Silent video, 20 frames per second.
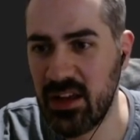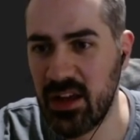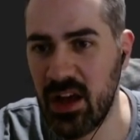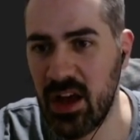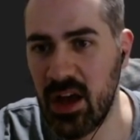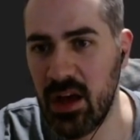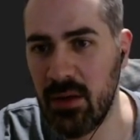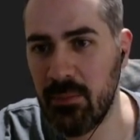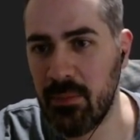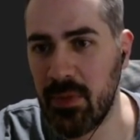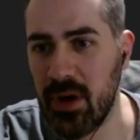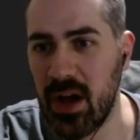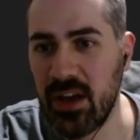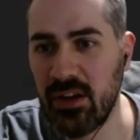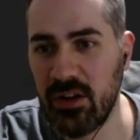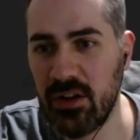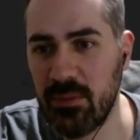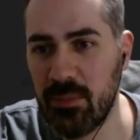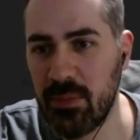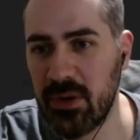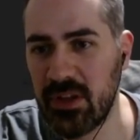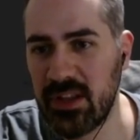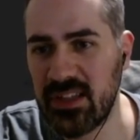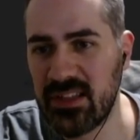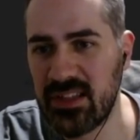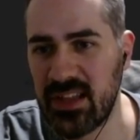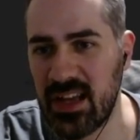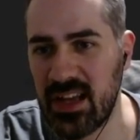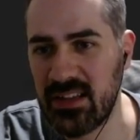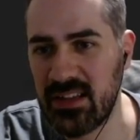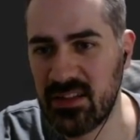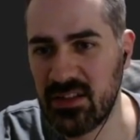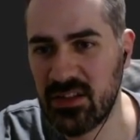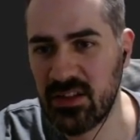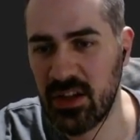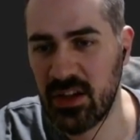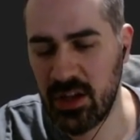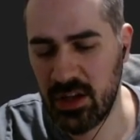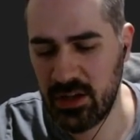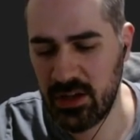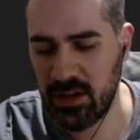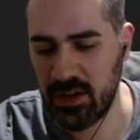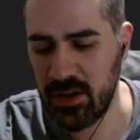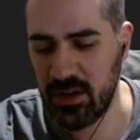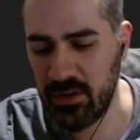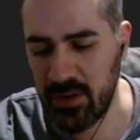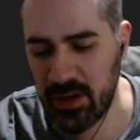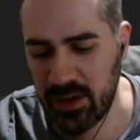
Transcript: But I could put this as, I